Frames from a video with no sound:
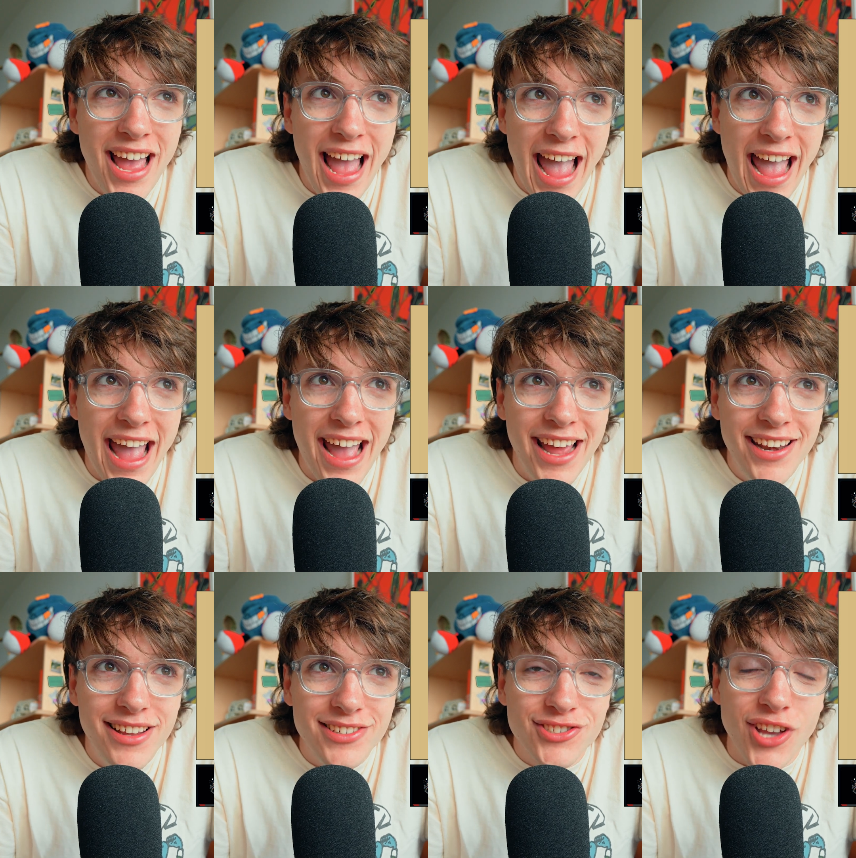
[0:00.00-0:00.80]

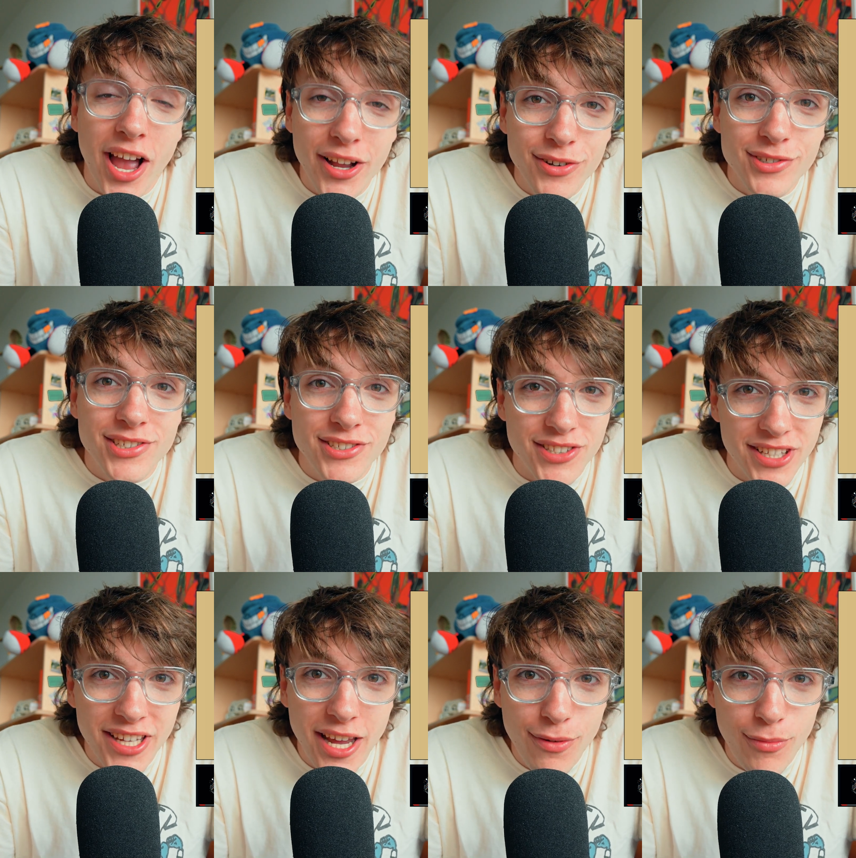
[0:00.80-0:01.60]
And cycles is
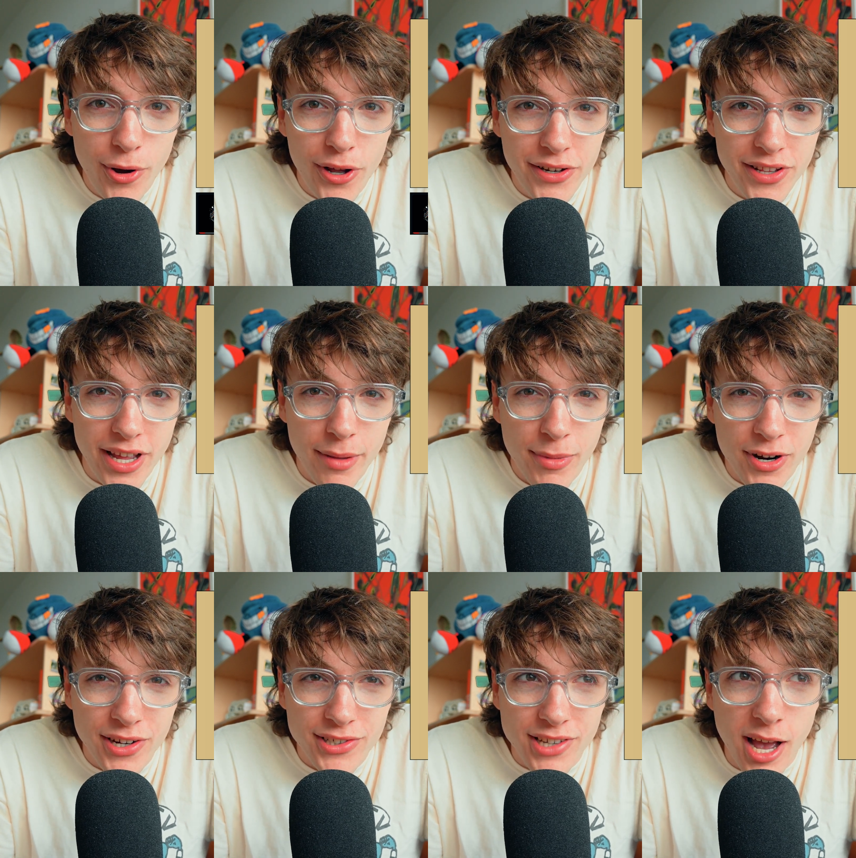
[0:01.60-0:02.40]
the key word there,
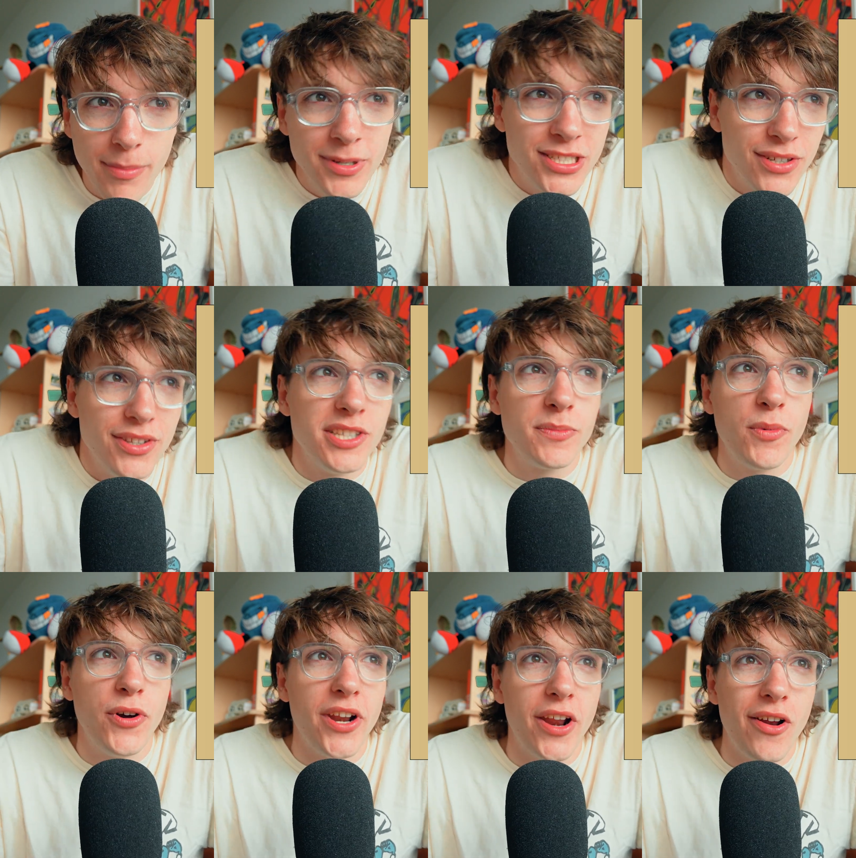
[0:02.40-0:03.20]
because up until this
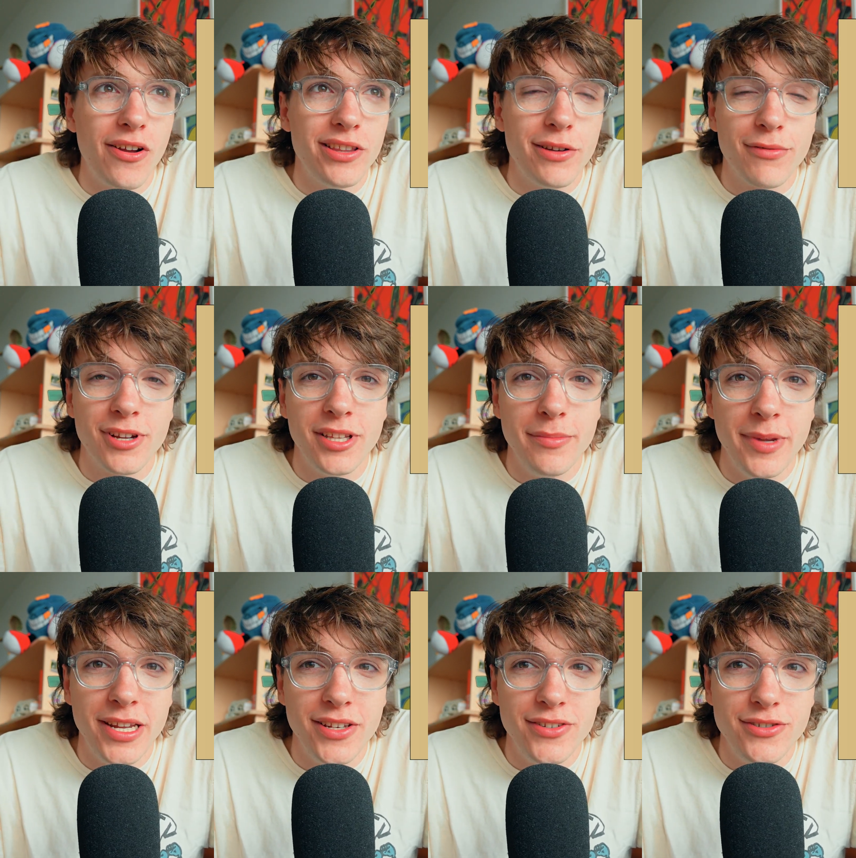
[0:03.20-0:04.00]
point, I'd only really
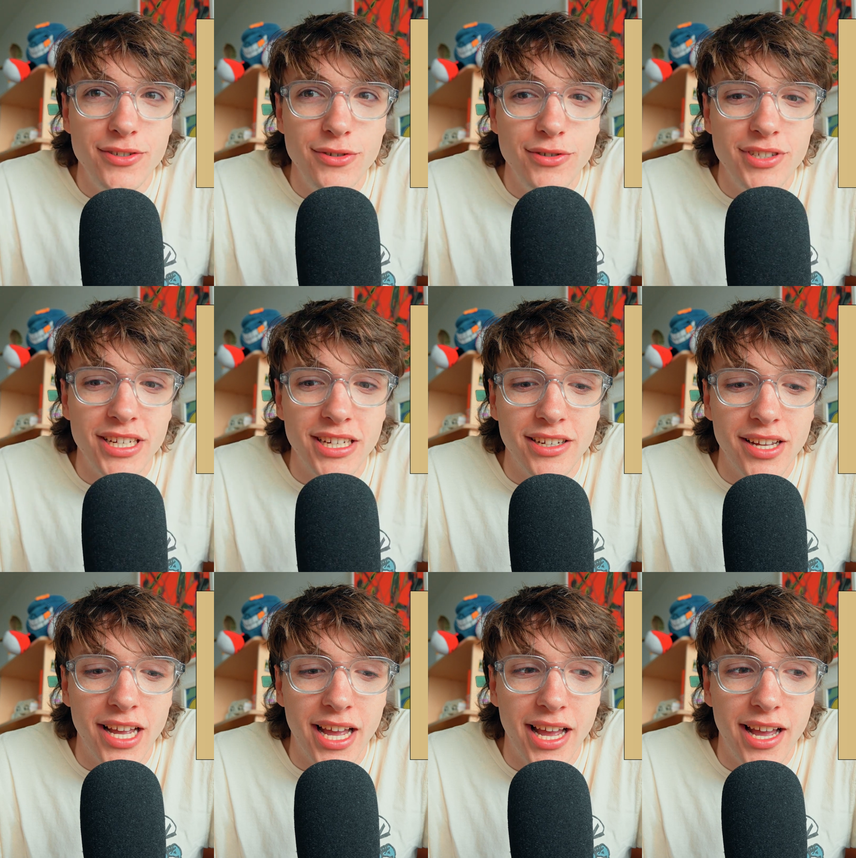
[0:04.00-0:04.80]
been
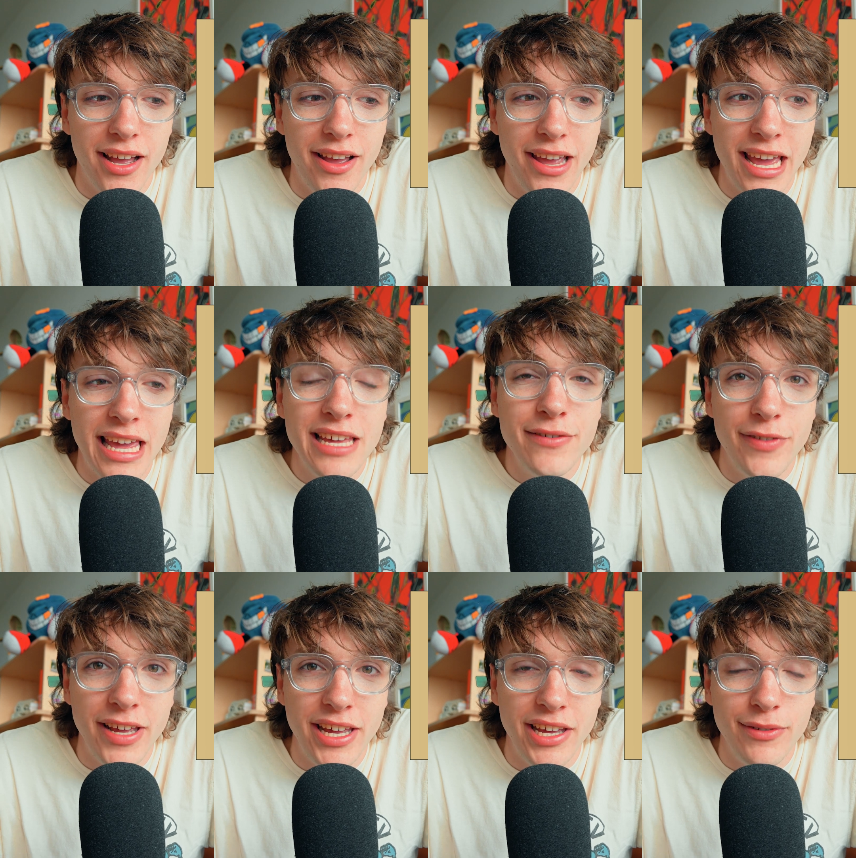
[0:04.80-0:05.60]
using
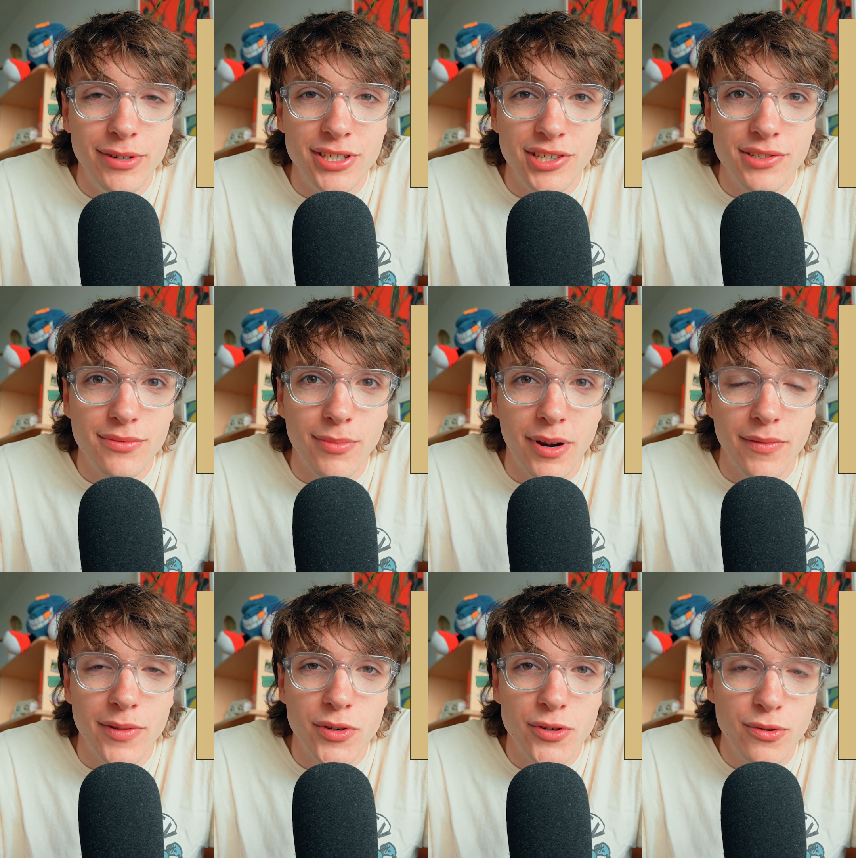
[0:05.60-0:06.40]
Eevee, which is one
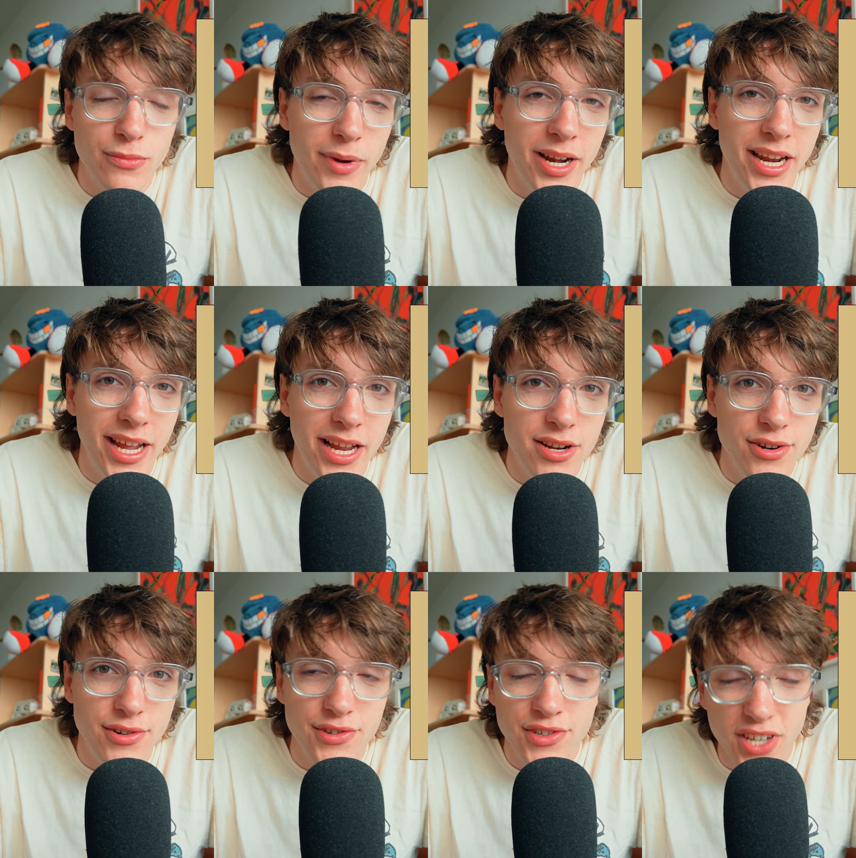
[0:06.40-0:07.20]
of the 2 render
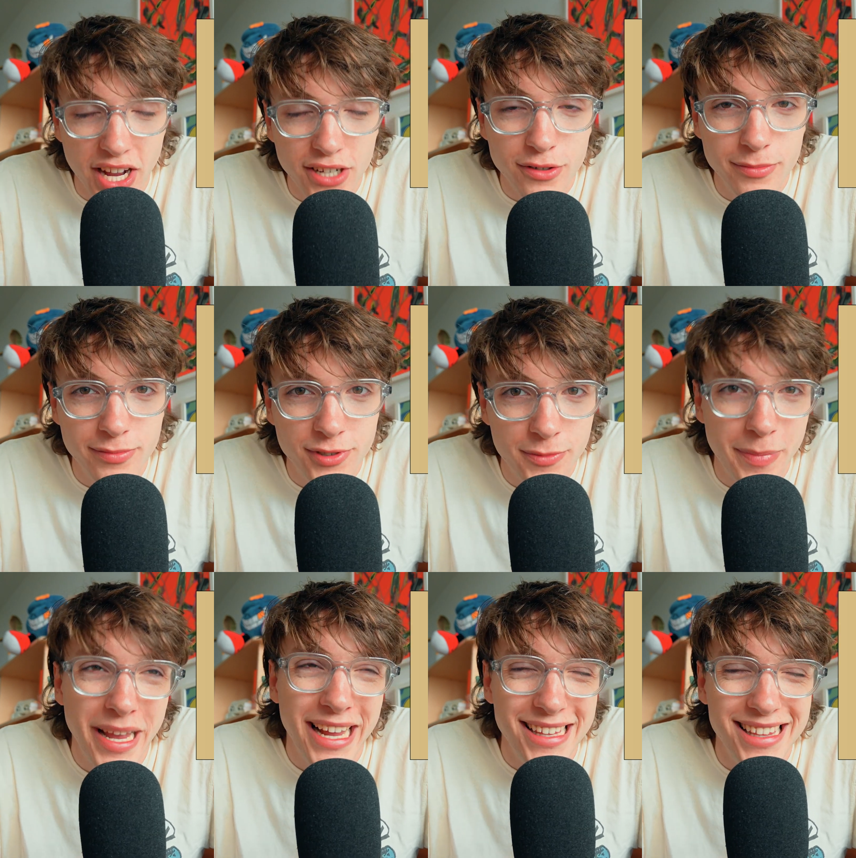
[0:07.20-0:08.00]
engines, Cycles
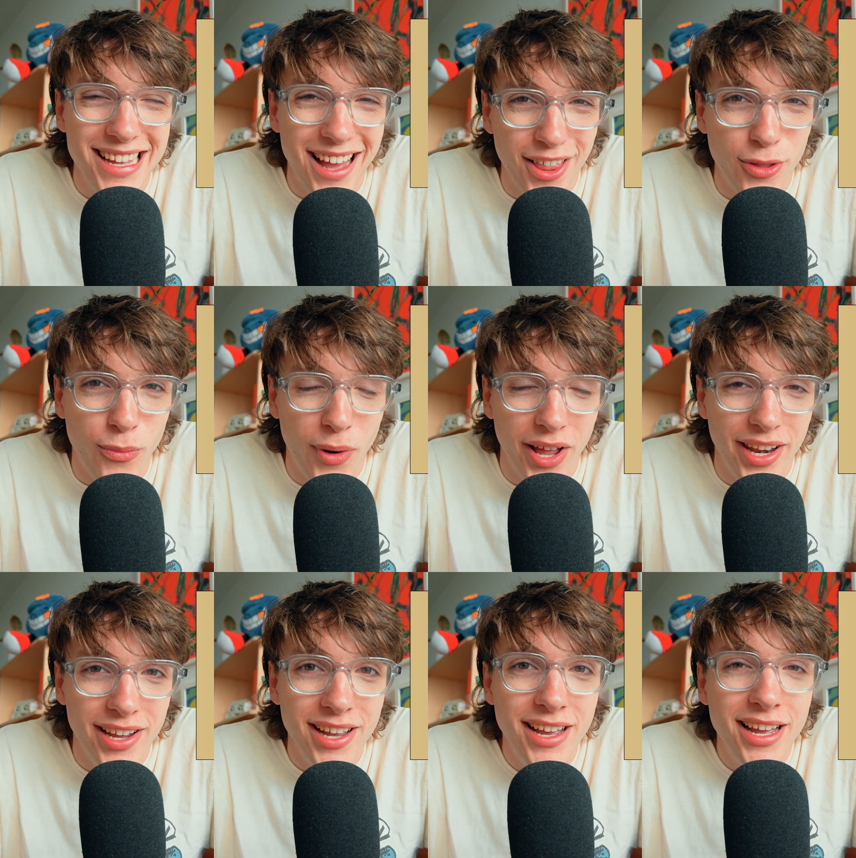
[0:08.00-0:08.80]
being the other
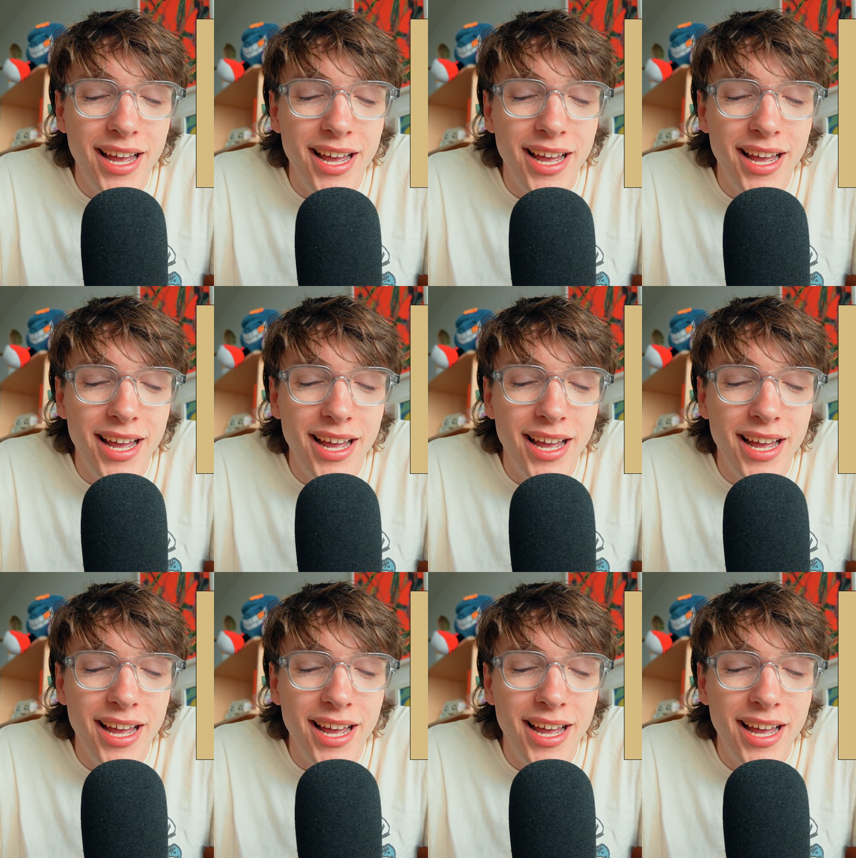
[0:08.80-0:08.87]
one.